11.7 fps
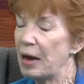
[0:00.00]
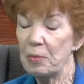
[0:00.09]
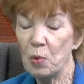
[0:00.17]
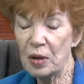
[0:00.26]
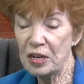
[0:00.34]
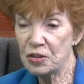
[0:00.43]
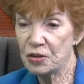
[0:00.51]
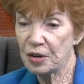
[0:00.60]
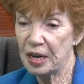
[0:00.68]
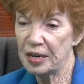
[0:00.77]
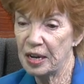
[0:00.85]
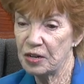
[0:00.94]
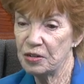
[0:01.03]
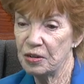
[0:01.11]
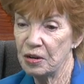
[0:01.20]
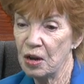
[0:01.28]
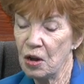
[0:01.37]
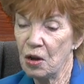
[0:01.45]
I mean, what is your
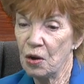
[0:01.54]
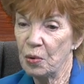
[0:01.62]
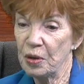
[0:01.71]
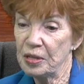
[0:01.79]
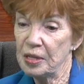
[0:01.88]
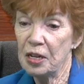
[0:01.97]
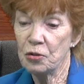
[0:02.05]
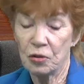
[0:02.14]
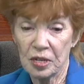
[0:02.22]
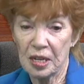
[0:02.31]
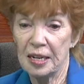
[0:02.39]
connection with teachers